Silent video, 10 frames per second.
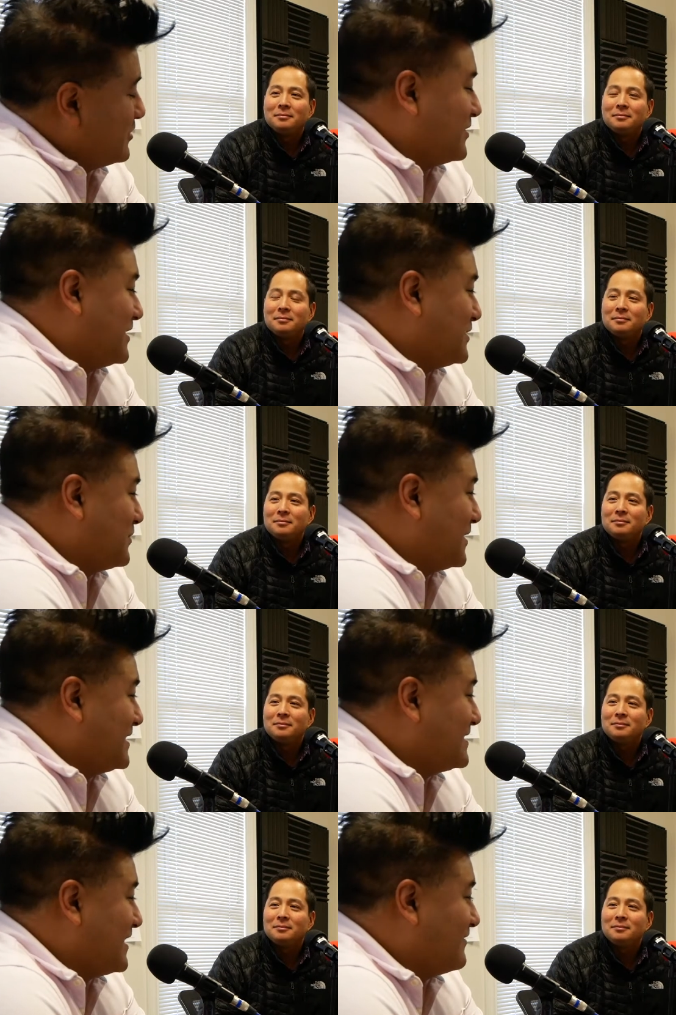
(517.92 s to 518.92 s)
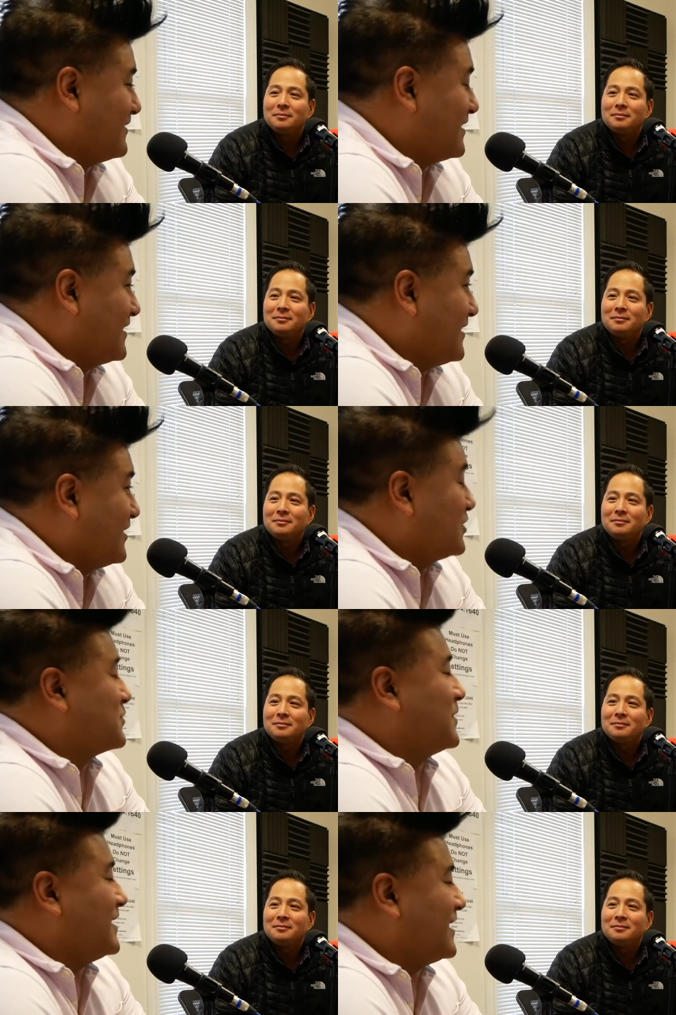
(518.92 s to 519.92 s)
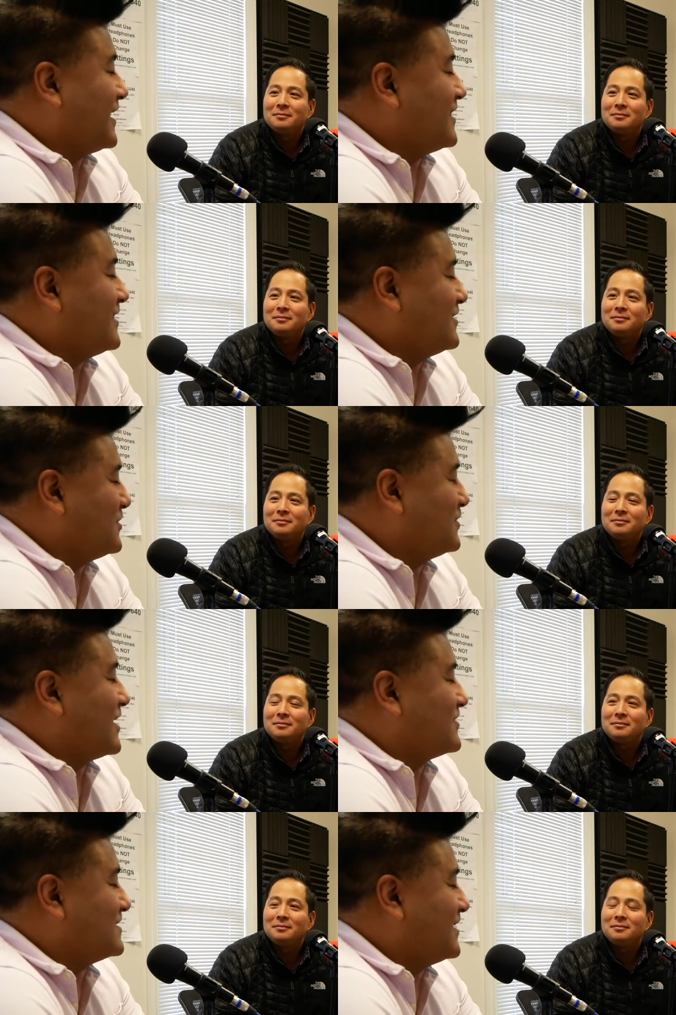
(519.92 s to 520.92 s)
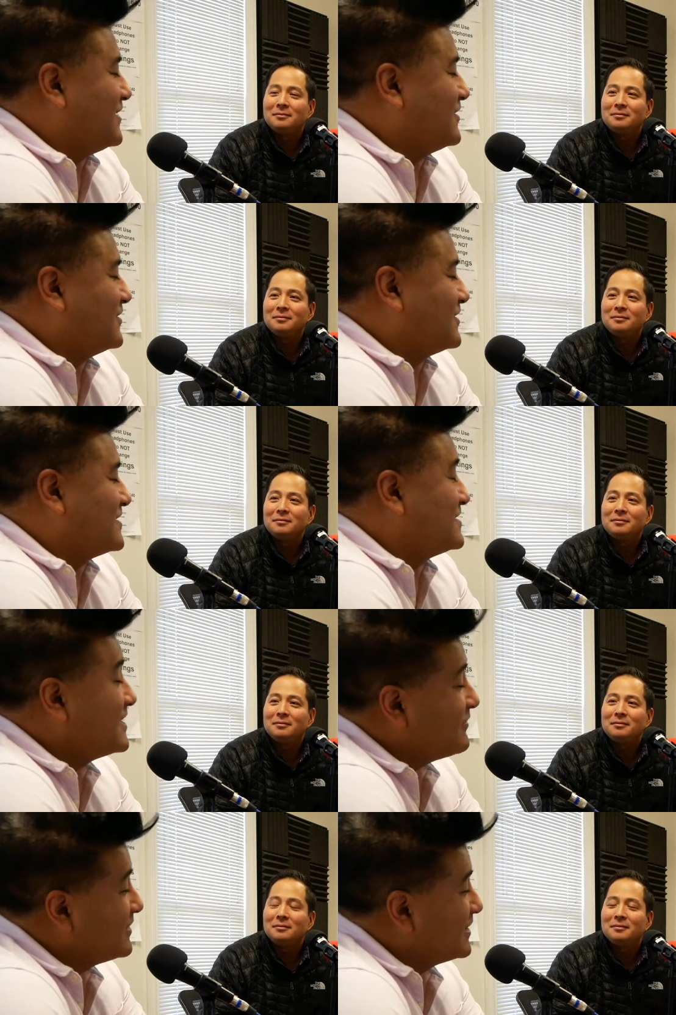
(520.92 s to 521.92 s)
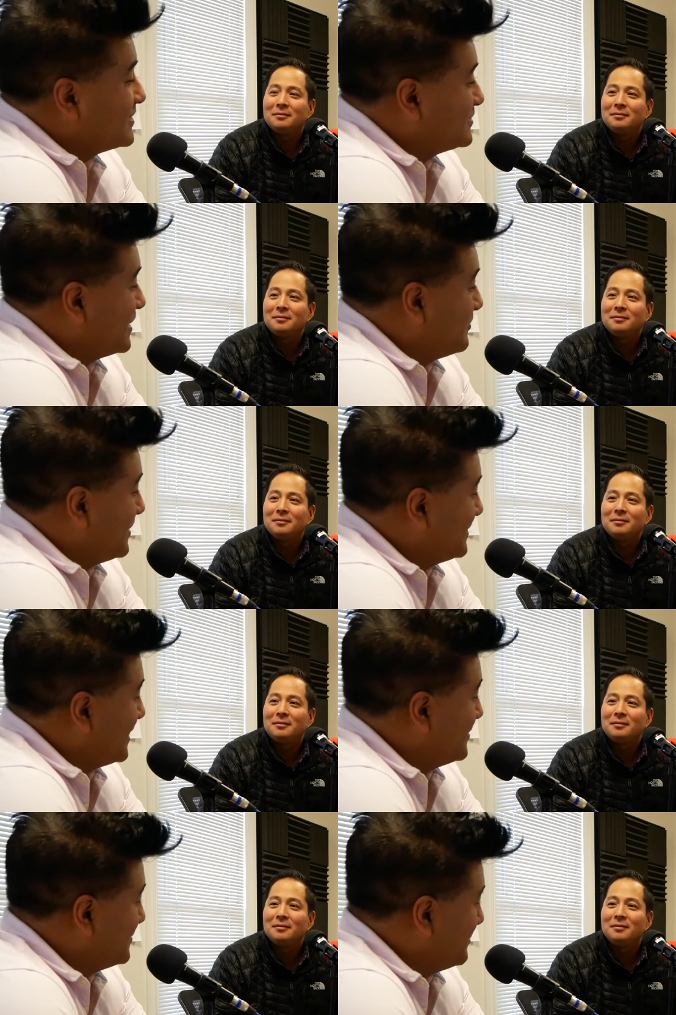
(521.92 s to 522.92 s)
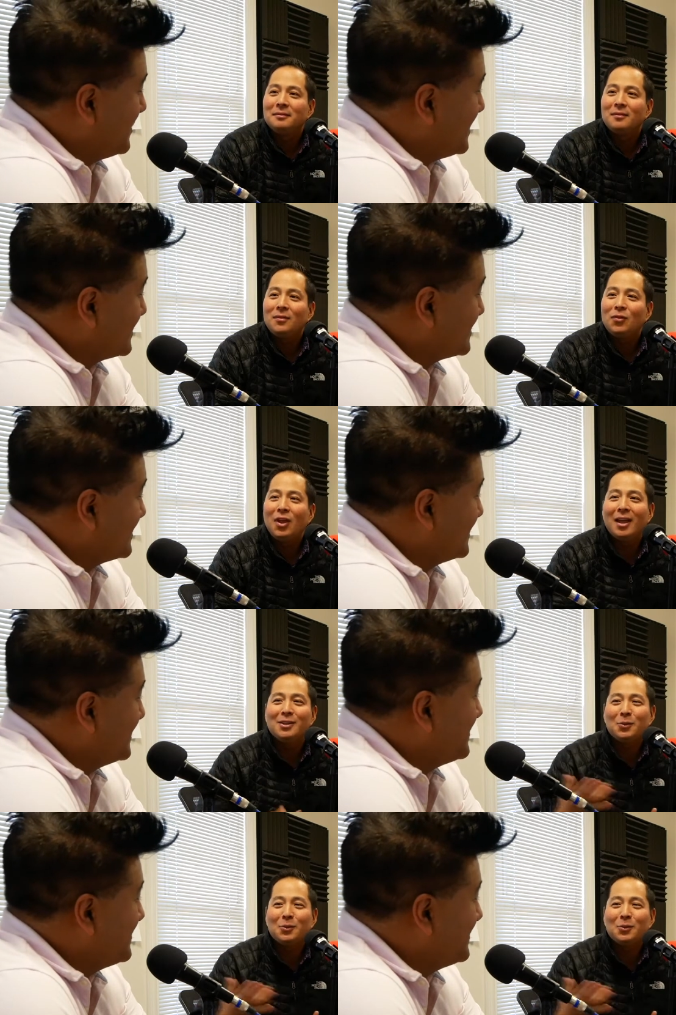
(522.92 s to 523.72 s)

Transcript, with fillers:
Speaker 1: but really twenty-seven or twenty-nine, two thousand nine hundred and seventy, because you had to pay the guy thirty bucks. That's